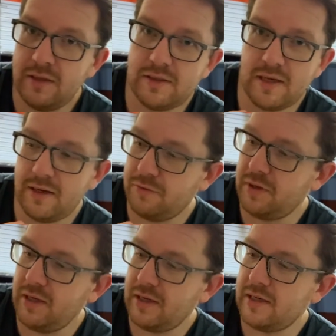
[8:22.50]
It's a
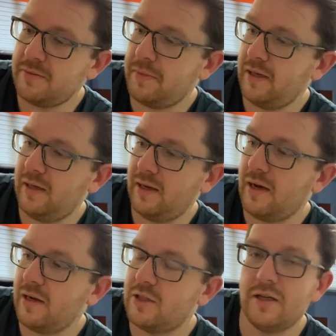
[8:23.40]
really nice painting,
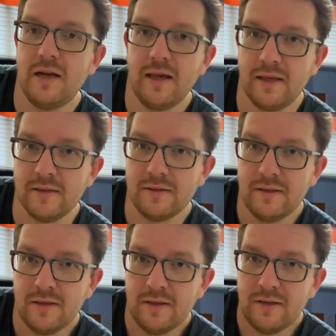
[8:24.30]
I actually like it.
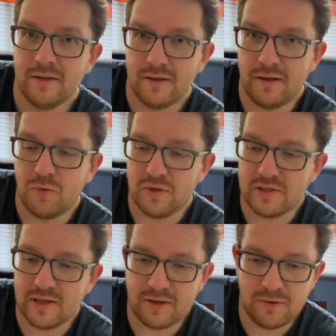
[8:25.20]
It
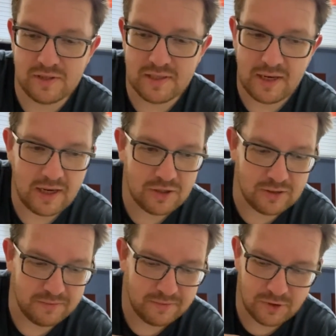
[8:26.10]
was a good
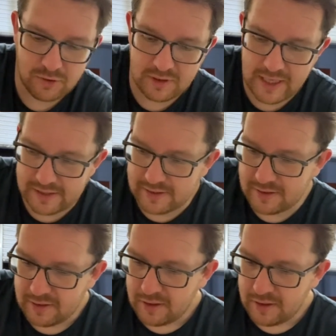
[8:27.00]
selection, good taste.